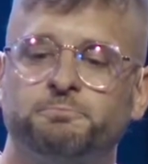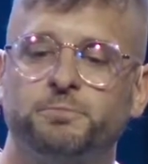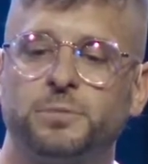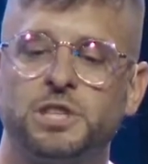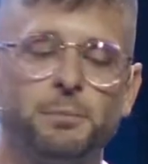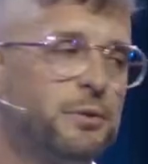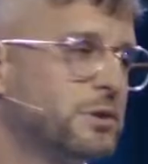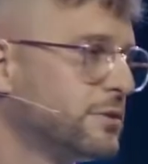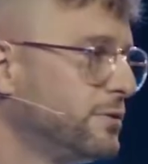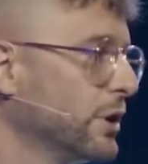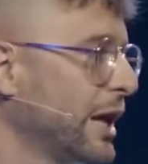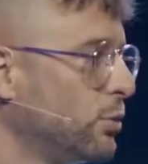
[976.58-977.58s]
Some of us
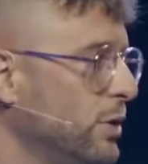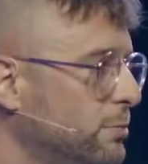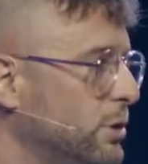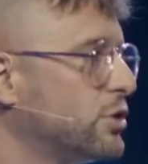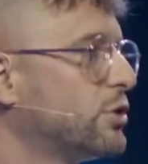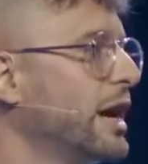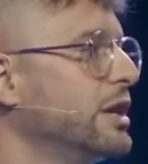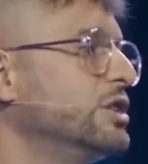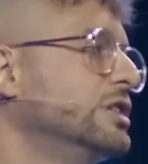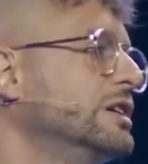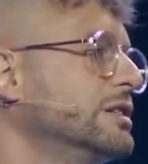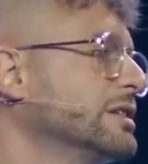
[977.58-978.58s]
feel like we've betrayed
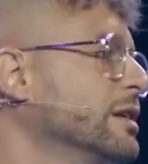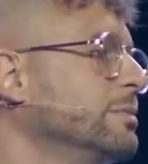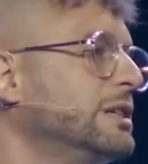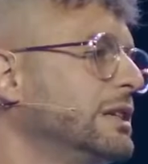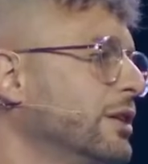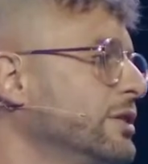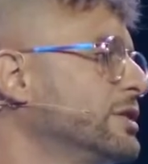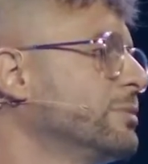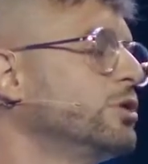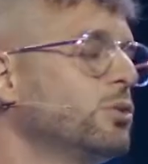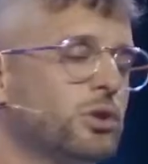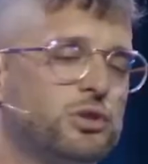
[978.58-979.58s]
Jesus. Let me tell you
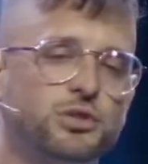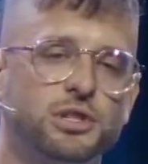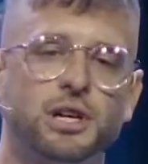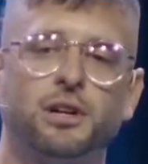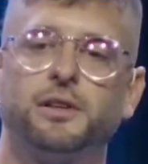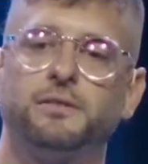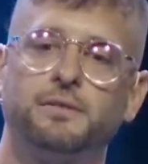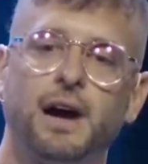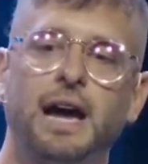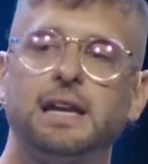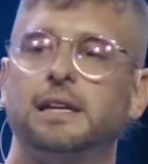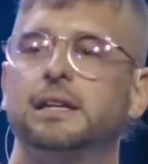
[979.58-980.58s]
something, you are still
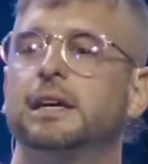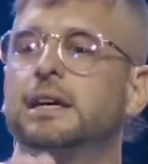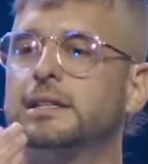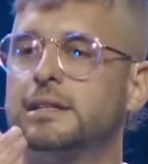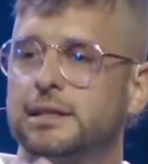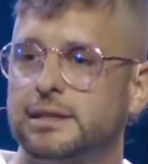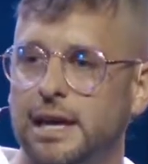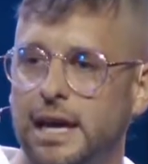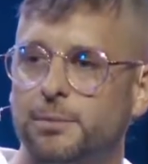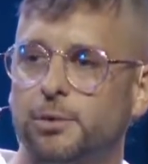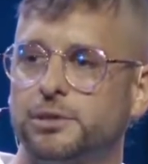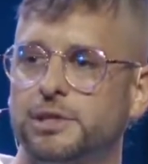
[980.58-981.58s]
invited to the
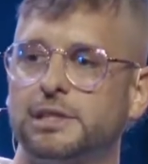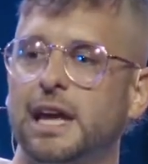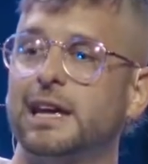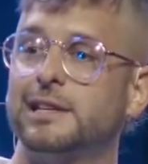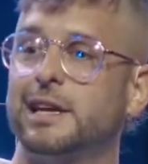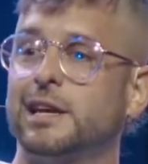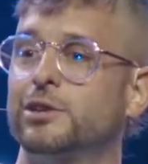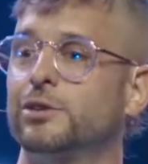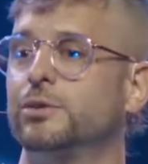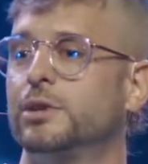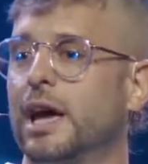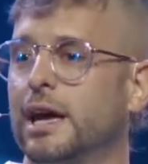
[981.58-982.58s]
table. Today is a
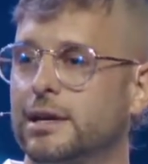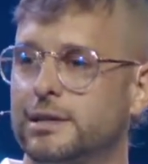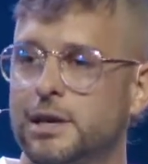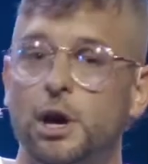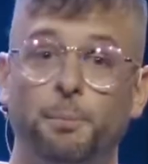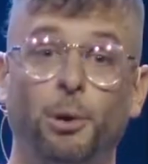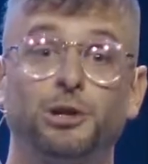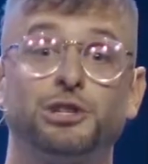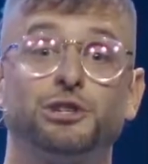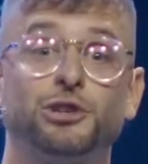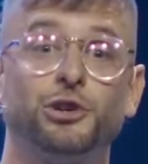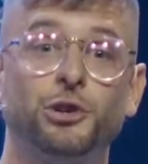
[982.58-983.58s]
new day.
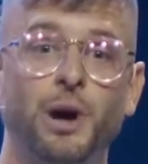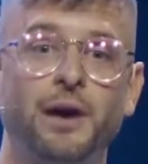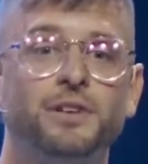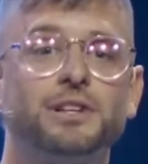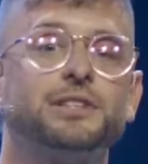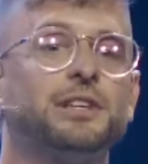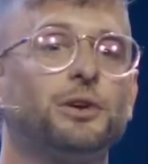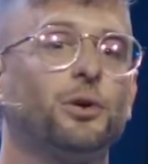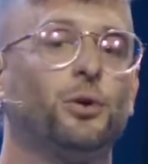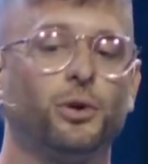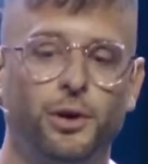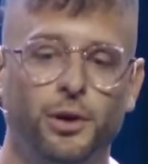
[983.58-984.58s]
Mercies are new every
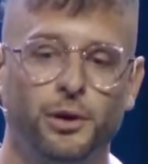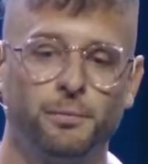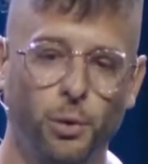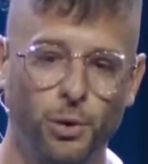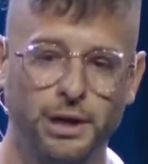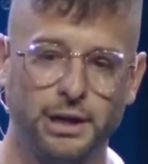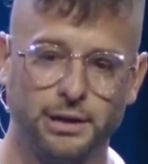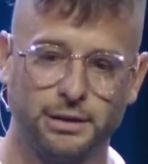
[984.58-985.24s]
single morning.